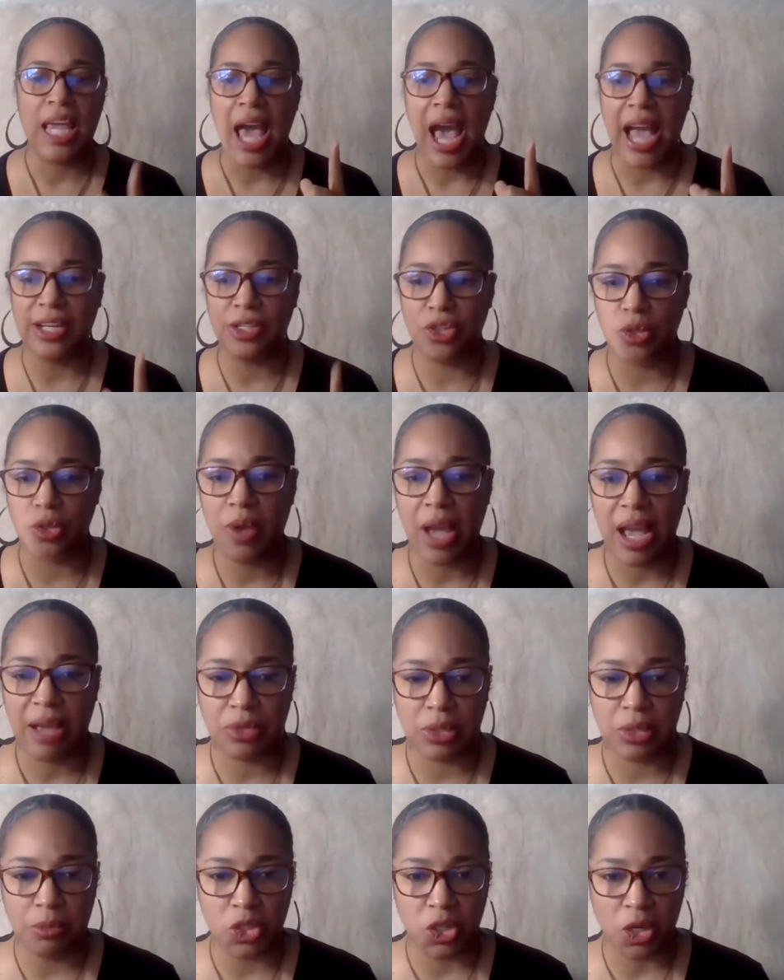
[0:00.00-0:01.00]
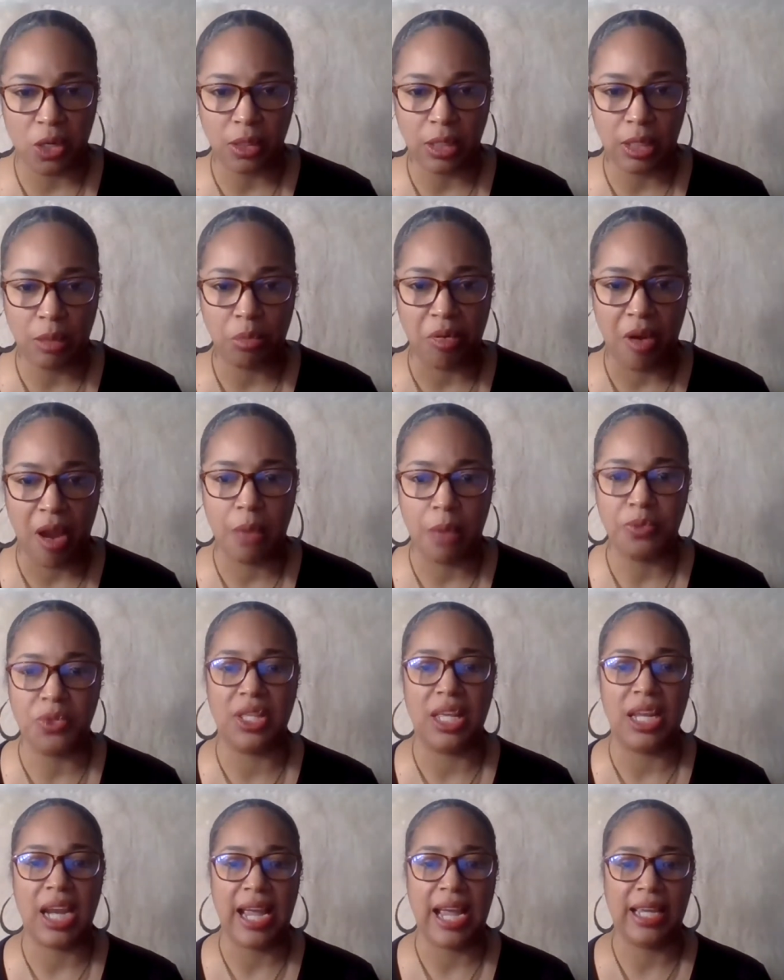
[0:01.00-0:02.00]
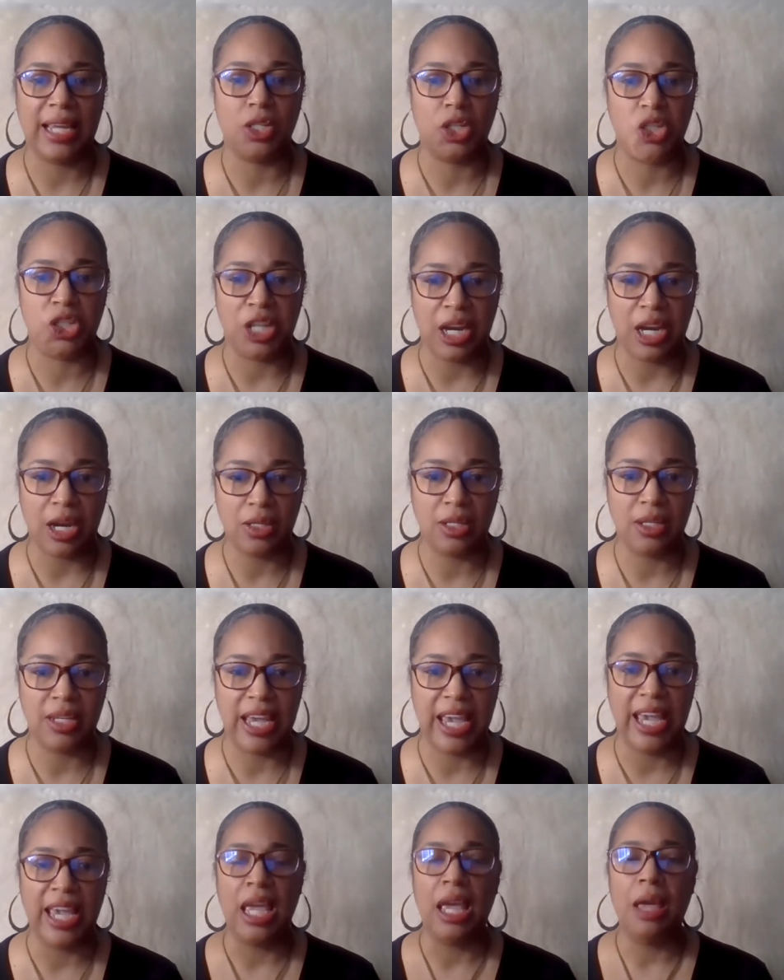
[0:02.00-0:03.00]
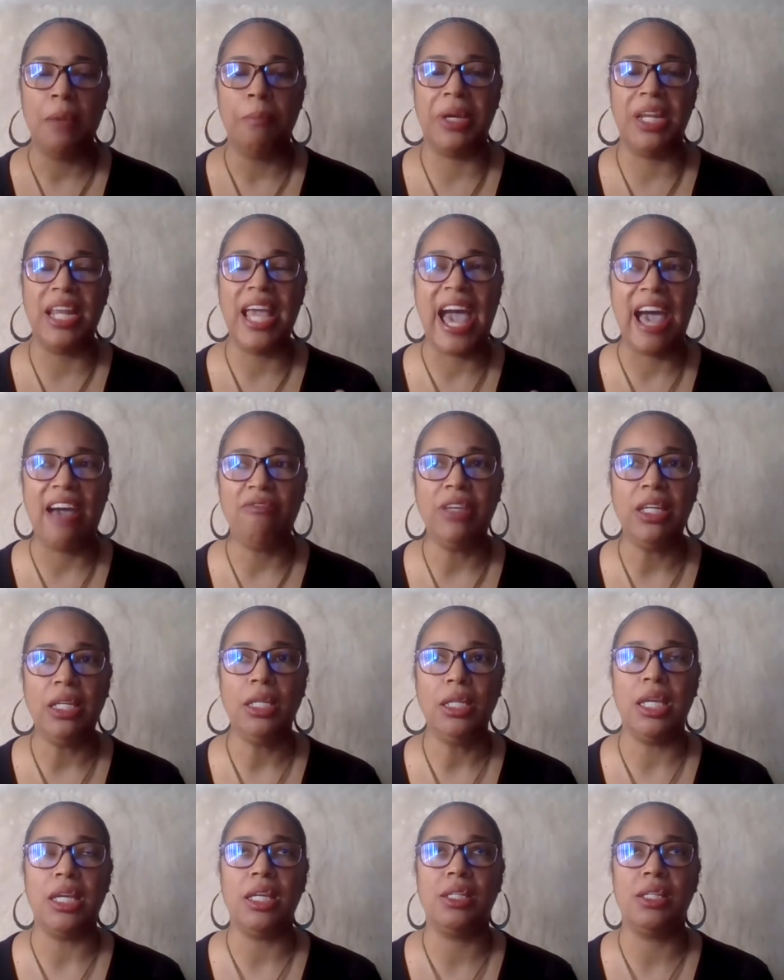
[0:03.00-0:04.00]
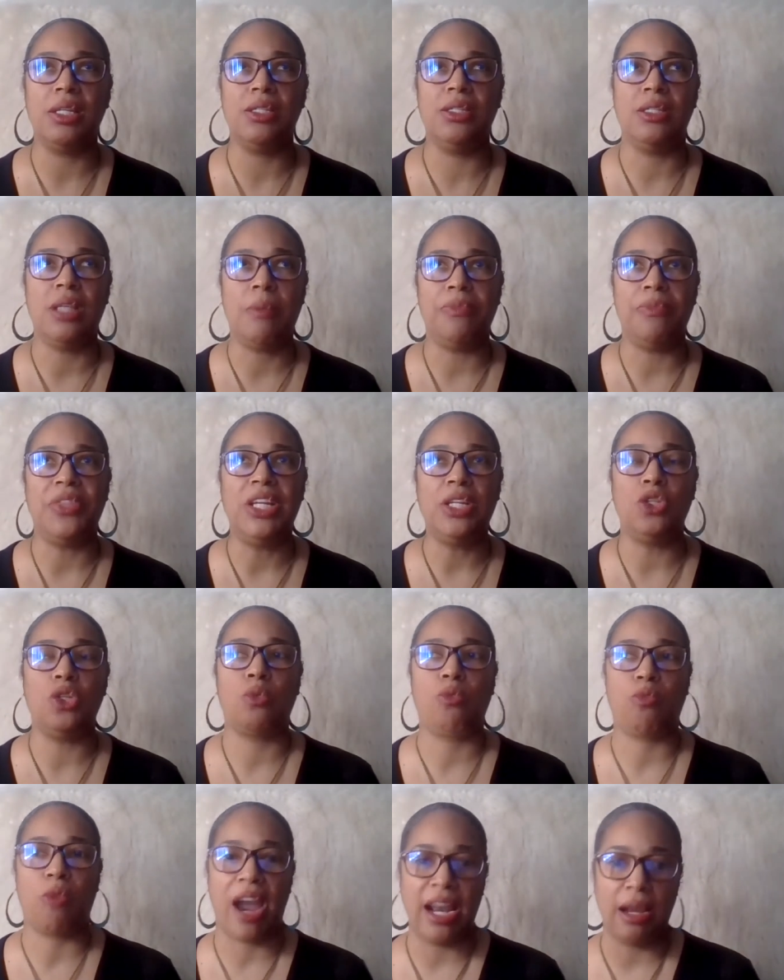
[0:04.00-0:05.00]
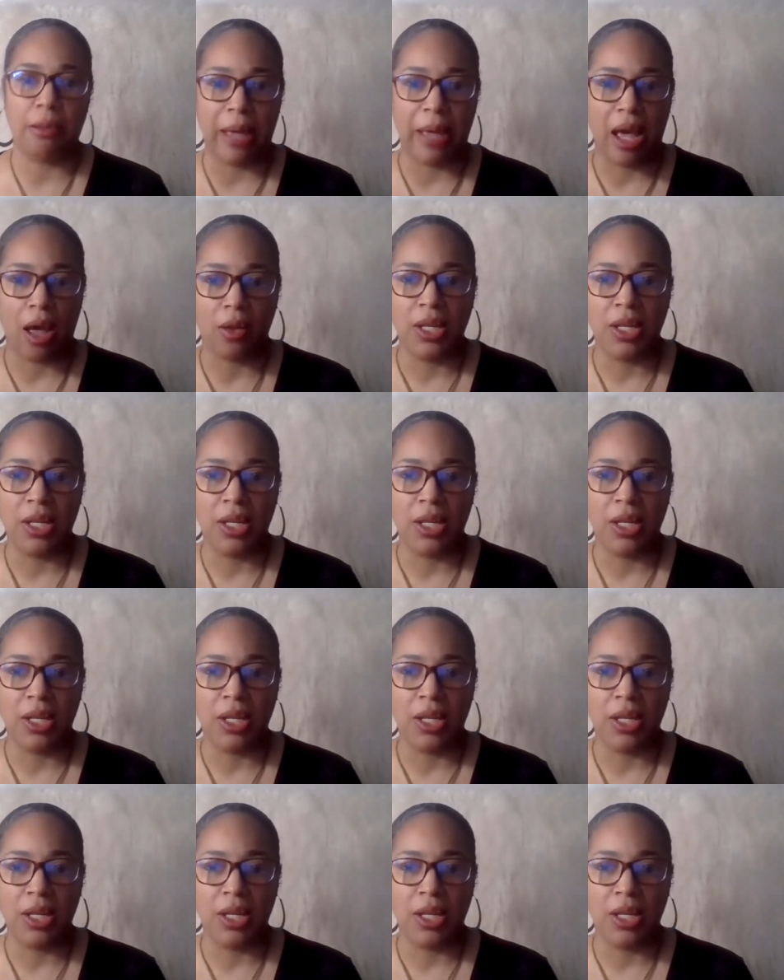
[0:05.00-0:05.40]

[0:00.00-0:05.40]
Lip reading: I do have some journaling prompts that I can share today, but having something to write about,